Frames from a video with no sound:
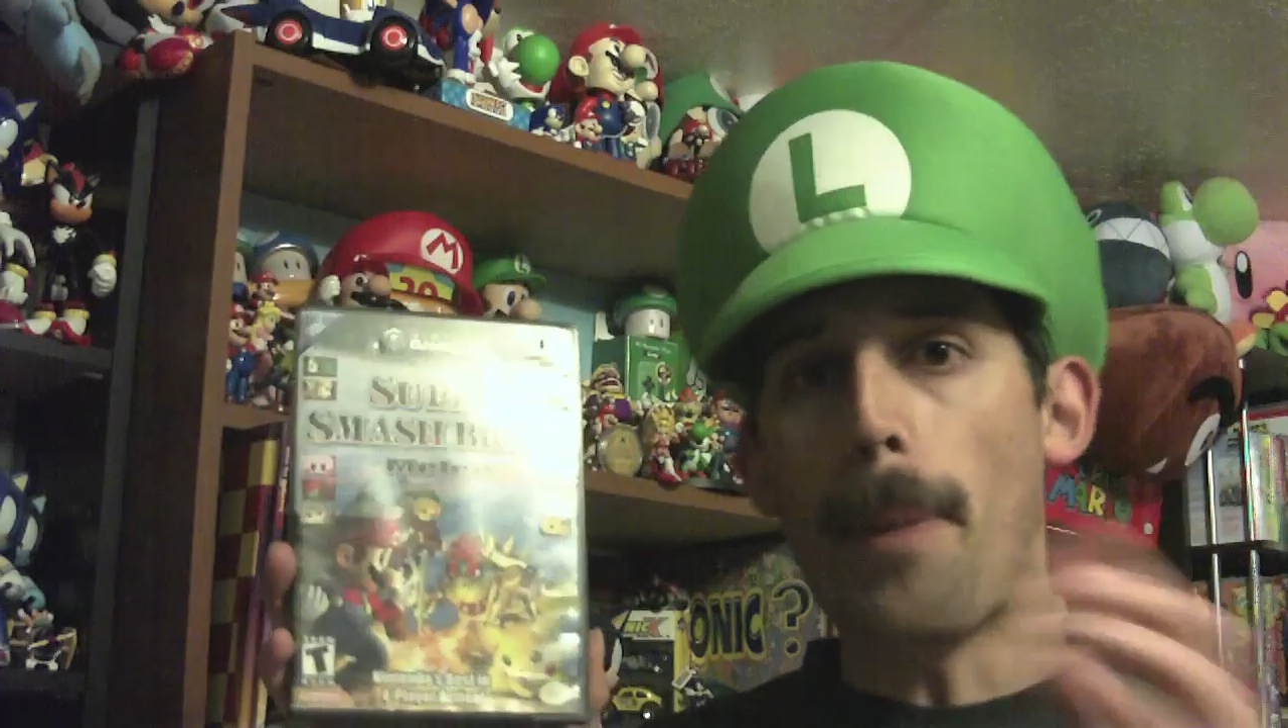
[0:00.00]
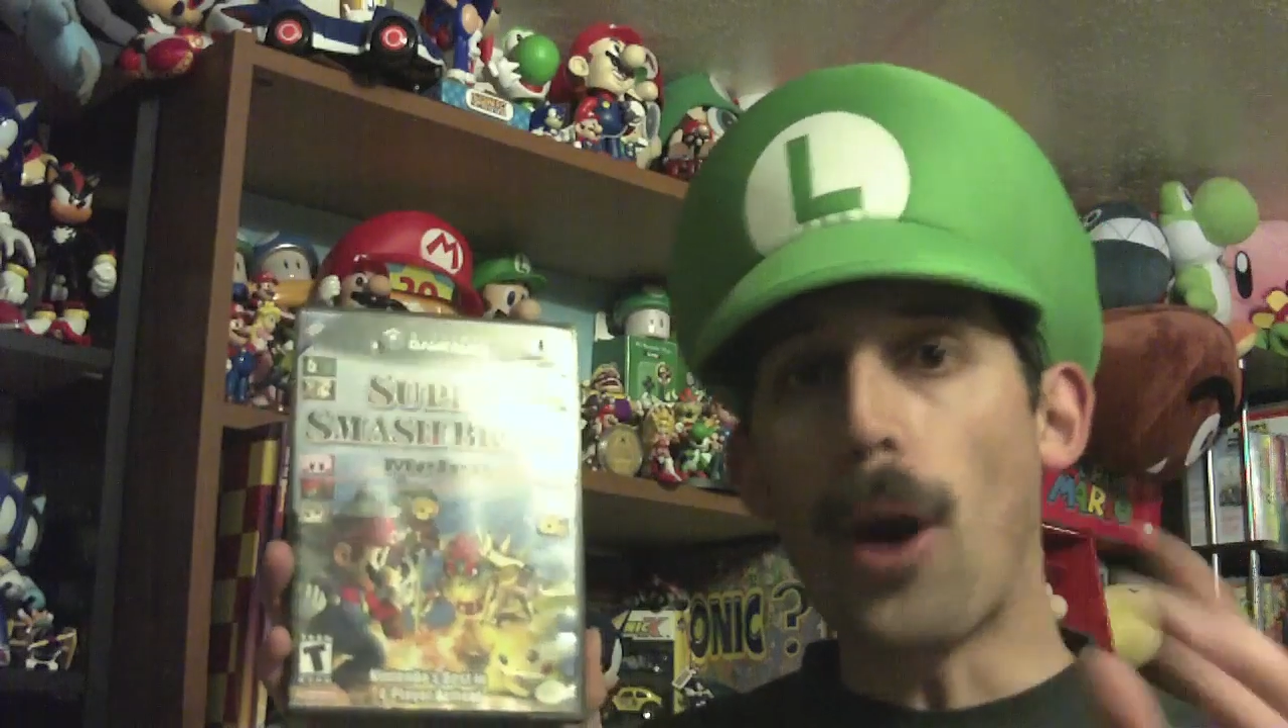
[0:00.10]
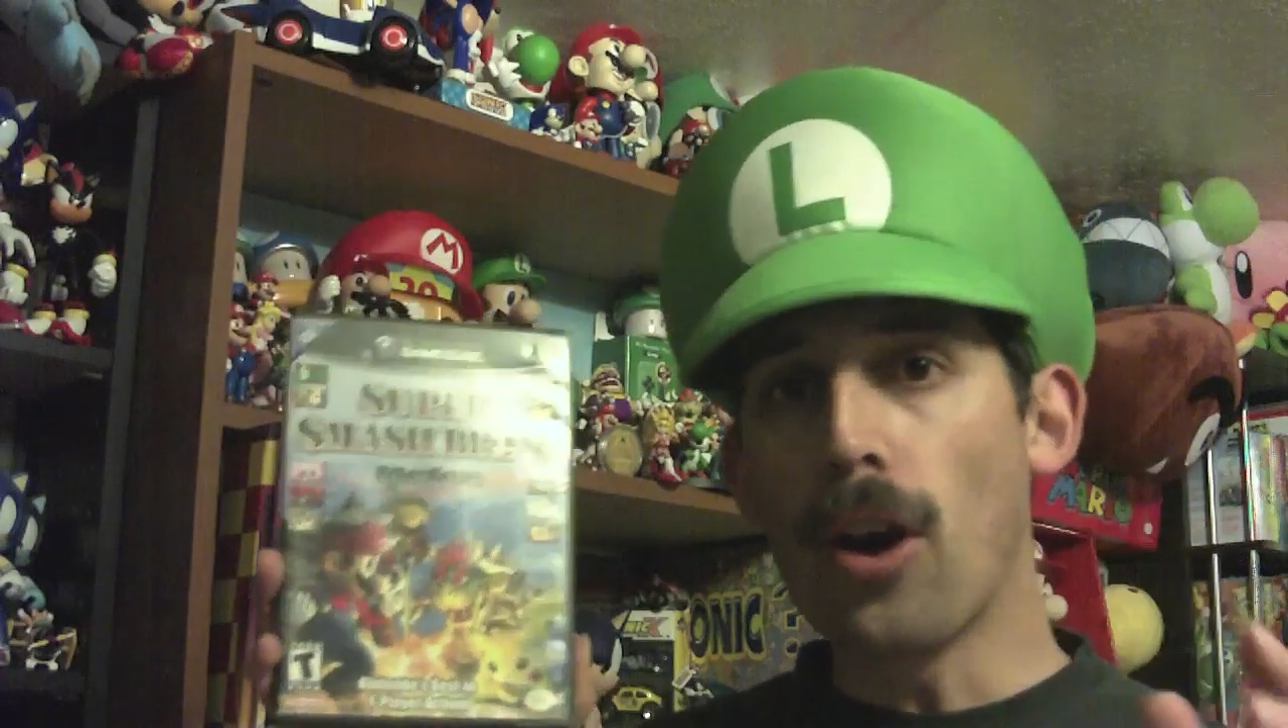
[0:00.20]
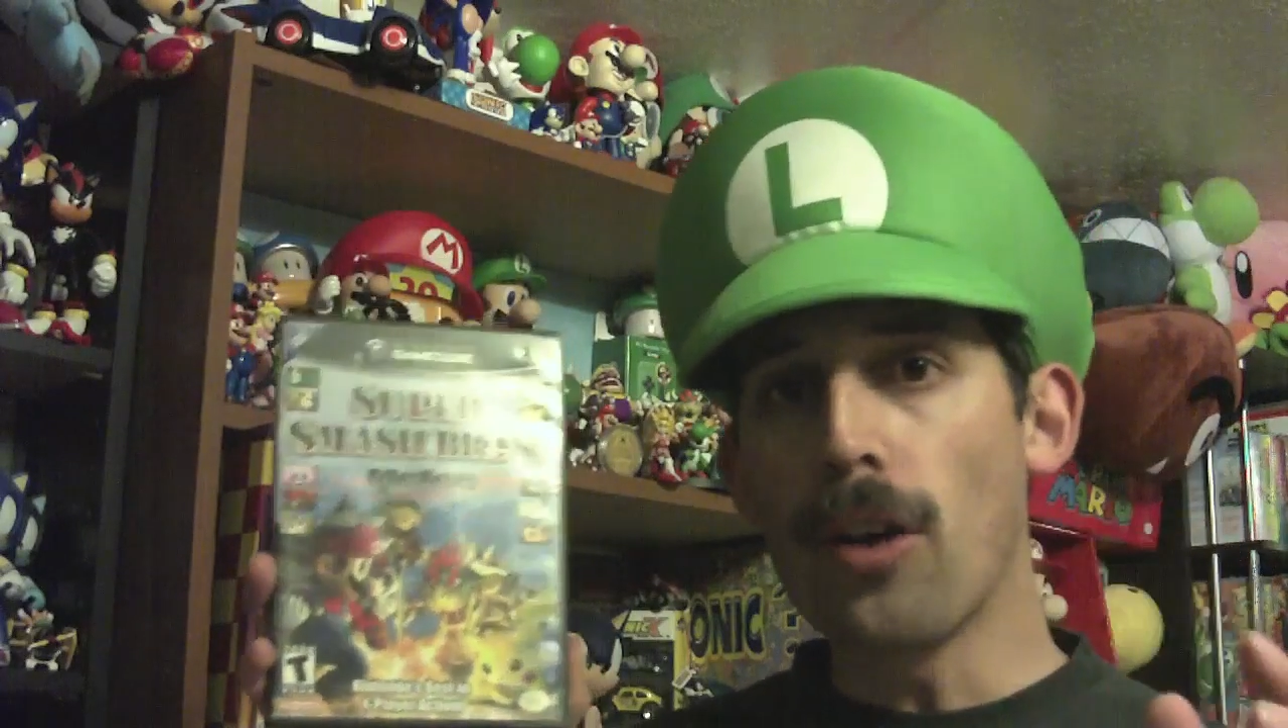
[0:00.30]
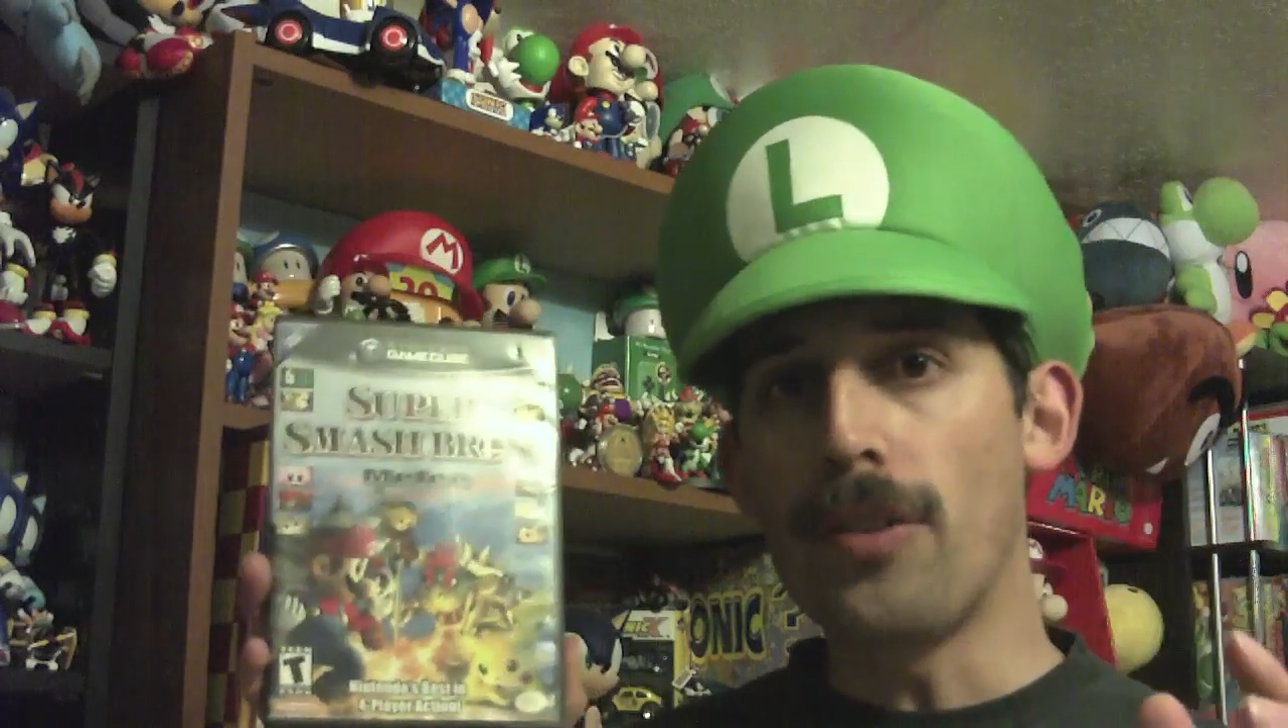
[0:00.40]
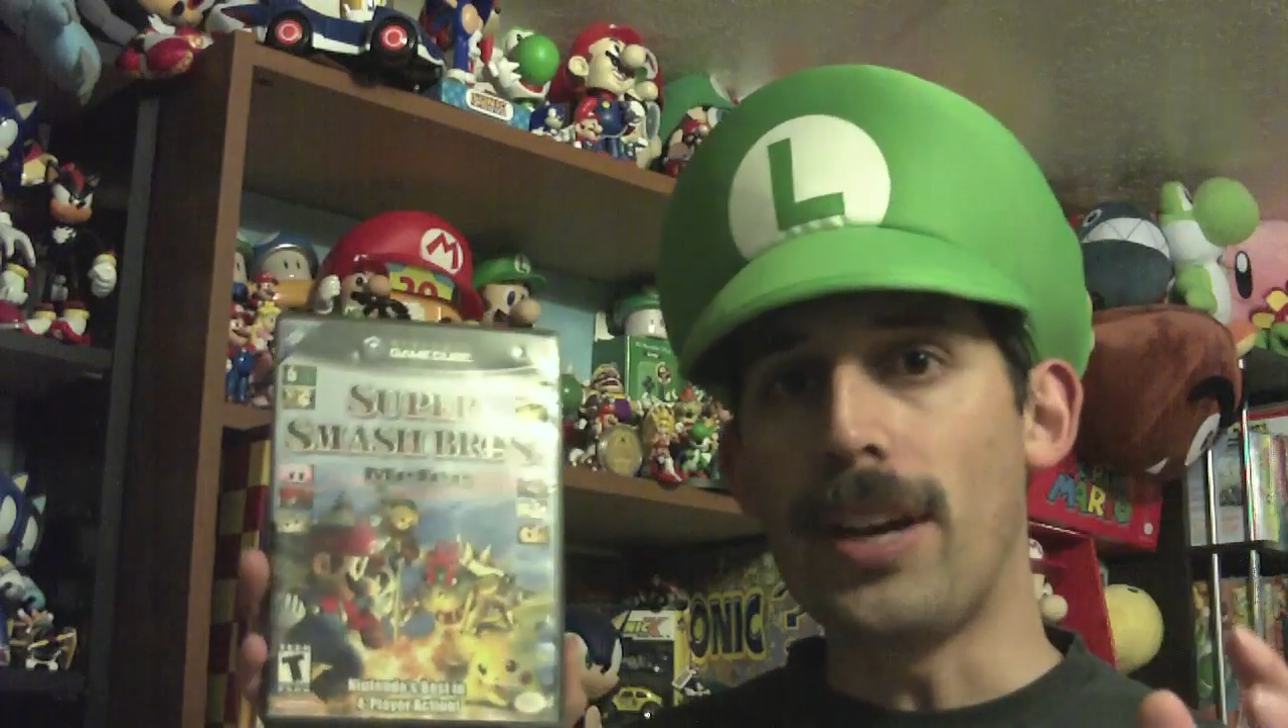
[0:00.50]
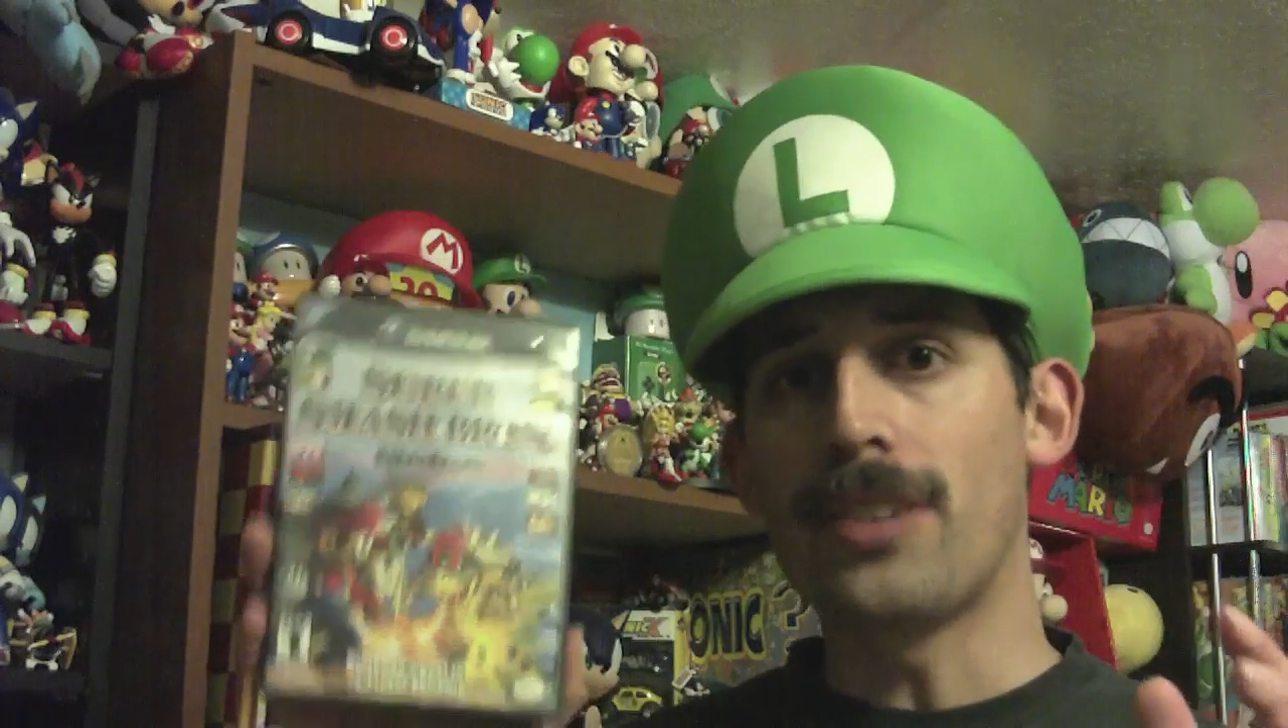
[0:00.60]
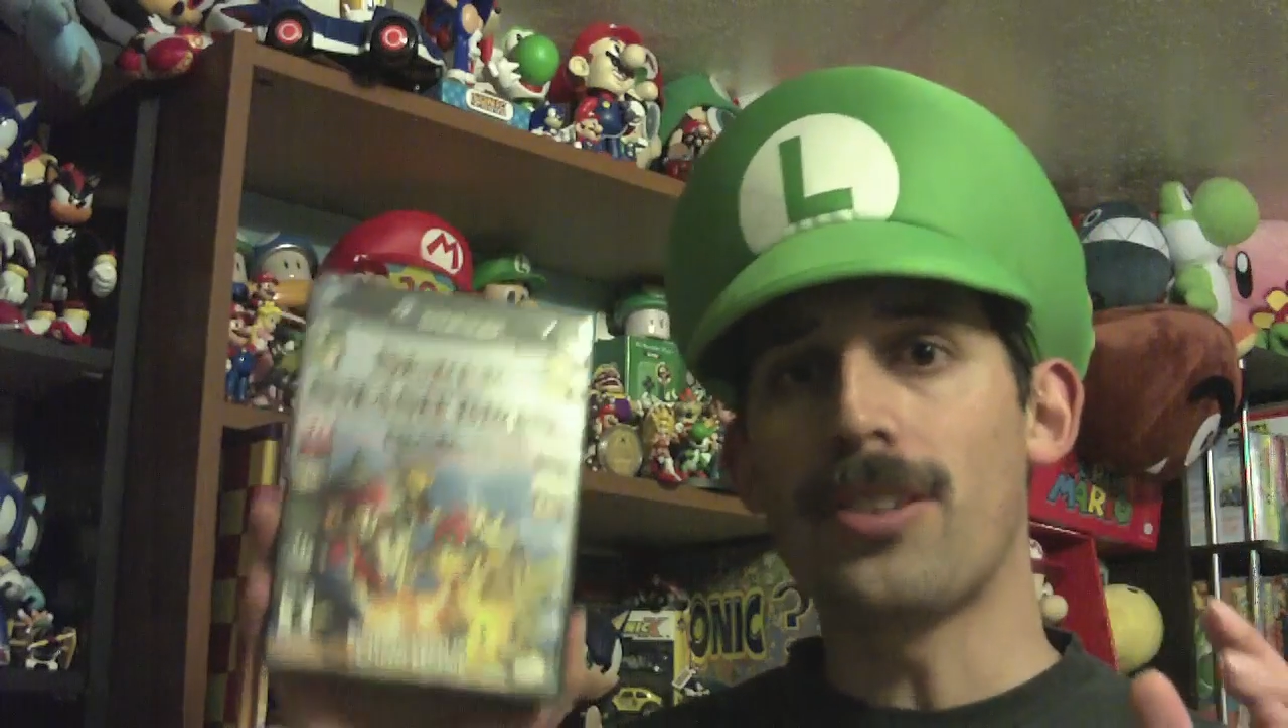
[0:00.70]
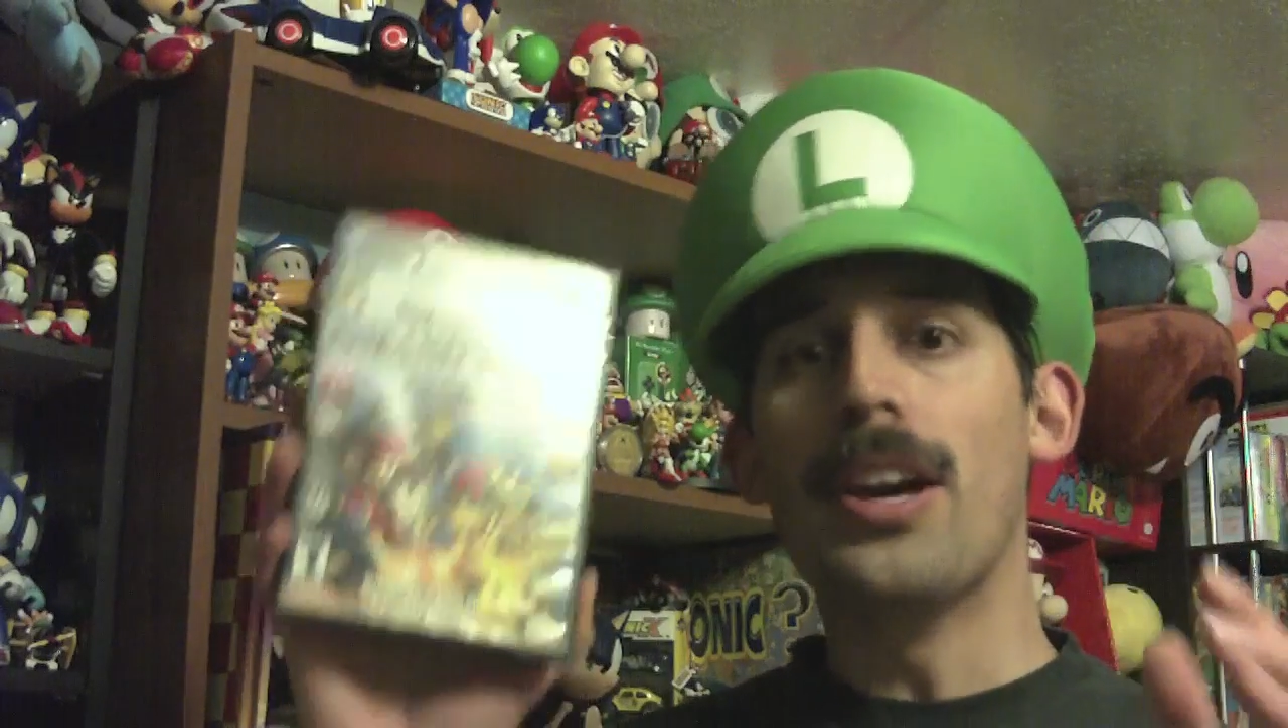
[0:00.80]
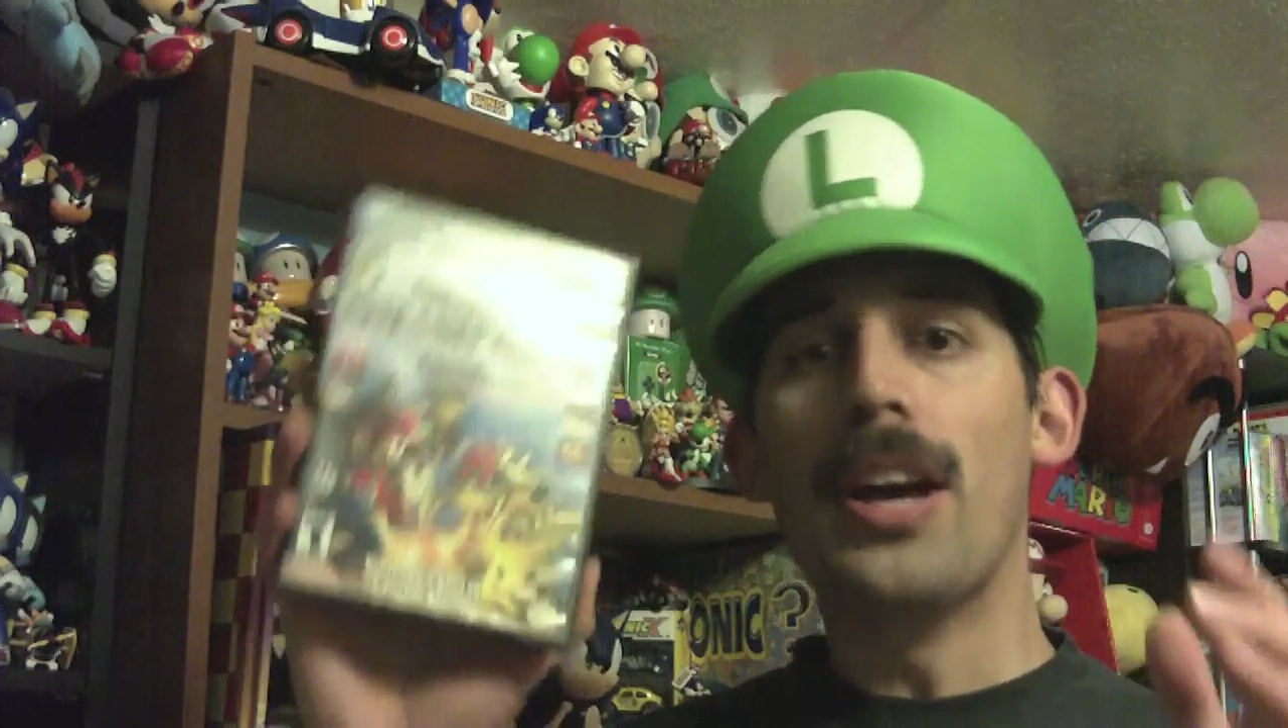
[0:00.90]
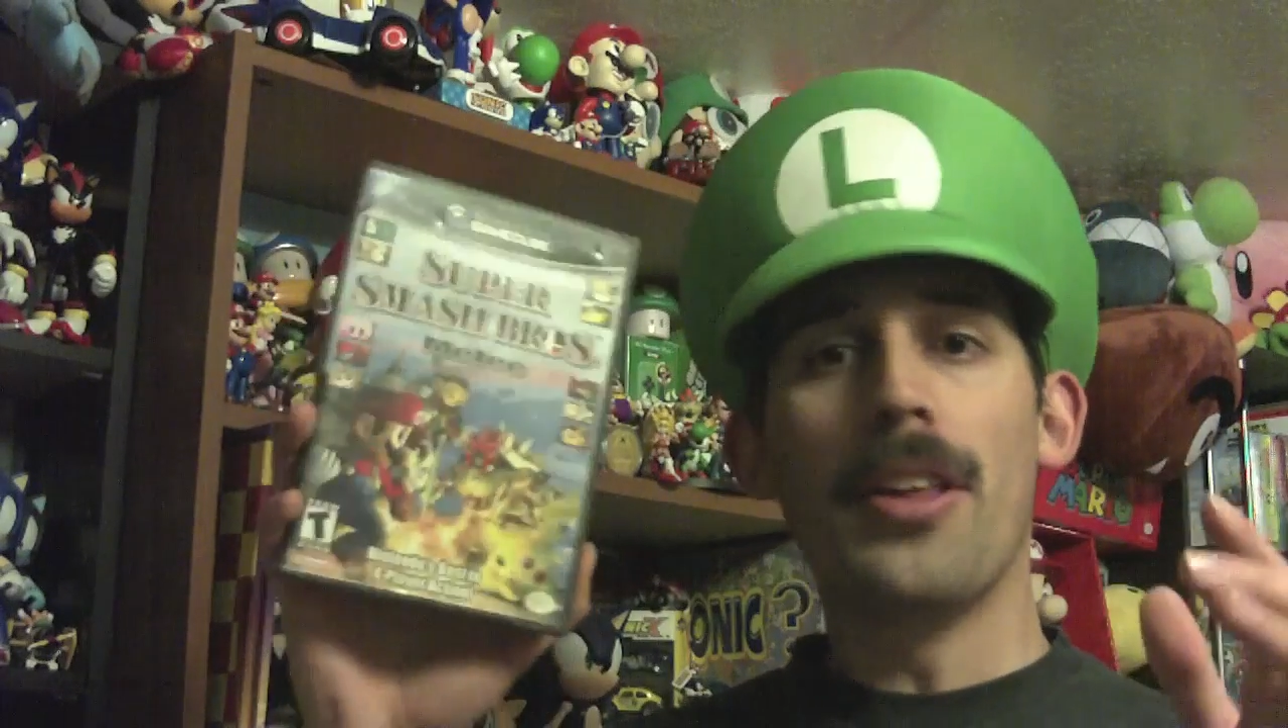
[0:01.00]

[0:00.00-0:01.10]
perfect.